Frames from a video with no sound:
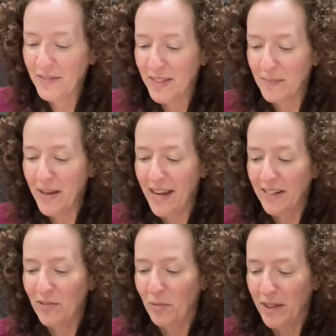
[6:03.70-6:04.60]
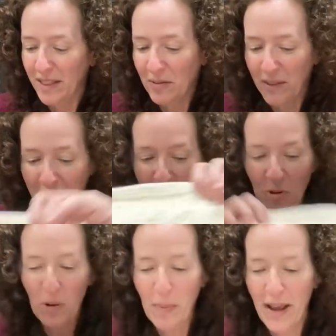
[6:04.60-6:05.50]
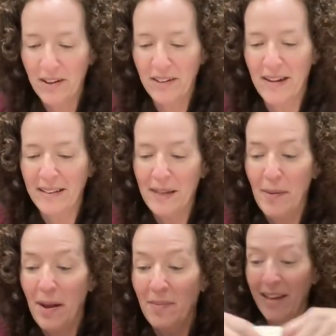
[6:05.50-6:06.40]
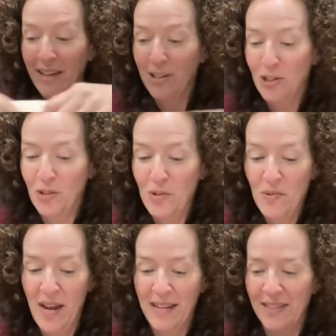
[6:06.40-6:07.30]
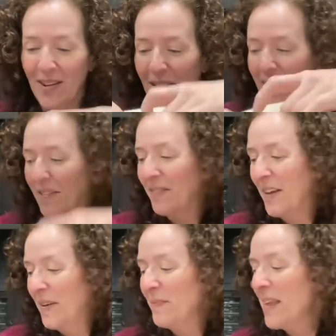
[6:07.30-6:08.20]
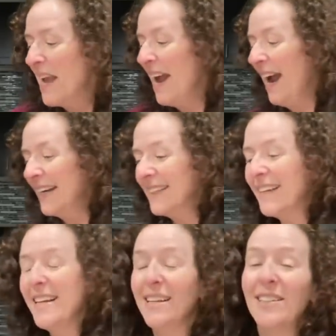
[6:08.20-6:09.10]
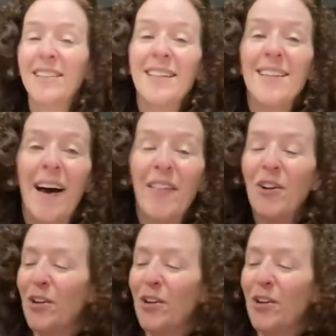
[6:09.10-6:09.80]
some kind of really, really cool pattern on them. I'm gonna show you guys all of them. And then here's another